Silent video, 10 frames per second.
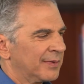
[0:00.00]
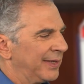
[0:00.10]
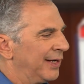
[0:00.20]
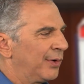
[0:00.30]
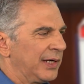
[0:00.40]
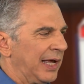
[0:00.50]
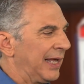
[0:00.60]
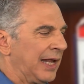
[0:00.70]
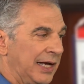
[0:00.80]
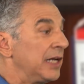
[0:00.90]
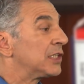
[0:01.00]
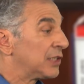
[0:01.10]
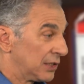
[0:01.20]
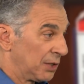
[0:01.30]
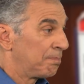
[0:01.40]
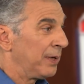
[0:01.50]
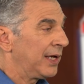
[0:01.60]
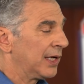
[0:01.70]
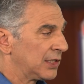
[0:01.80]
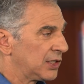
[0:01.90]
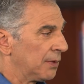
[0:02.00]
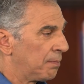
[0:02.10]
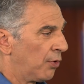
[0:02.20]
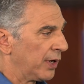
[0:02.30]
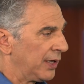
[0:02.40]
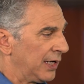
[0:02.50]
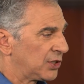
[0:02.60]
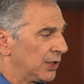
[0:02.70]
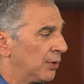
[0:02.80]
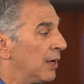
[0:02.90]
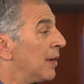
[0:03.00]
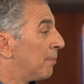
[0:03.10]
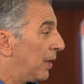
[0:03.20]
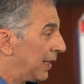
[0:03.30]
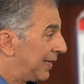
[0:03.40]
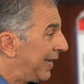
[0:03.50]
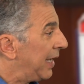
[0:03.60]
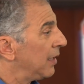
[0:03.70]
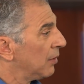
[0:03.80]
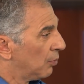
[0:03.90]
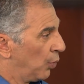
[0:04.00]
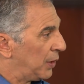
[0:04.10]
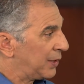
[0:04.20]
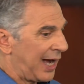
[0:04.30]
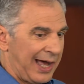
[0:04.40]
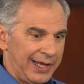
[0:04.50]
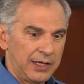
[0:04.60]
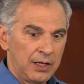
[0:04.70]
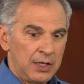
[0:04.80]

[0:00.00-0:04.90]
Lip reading: You know, and it's a big and it's an important issue. But again, with diet,